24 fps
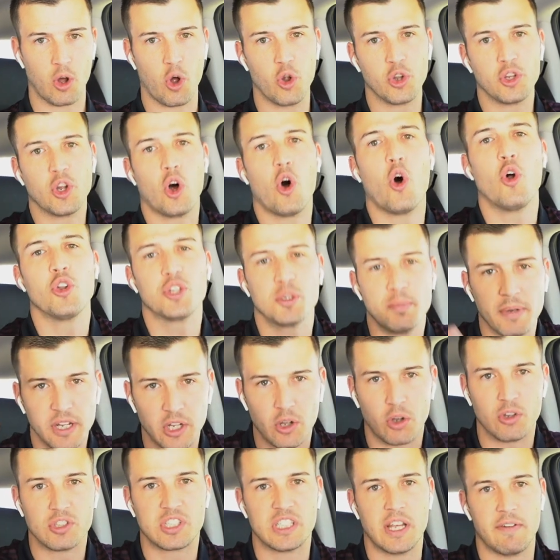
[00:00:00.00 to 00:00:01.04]
Ultimate
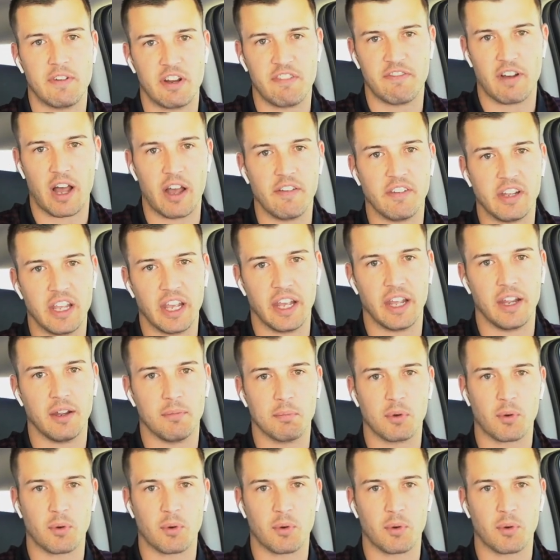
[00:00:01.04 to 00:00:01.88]
goal is seventy-five K.